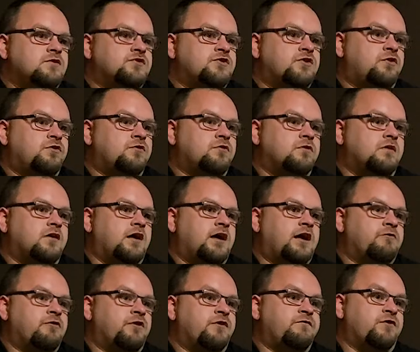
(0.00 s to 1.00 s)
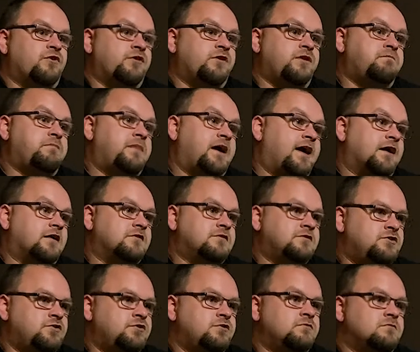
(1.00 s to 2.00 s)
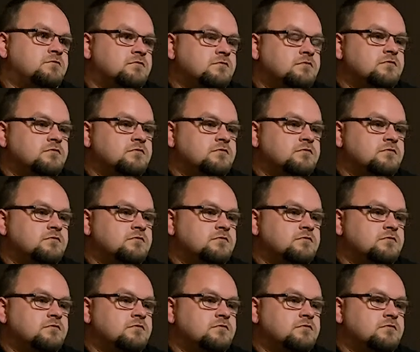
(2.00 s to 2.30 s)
So I reverted back to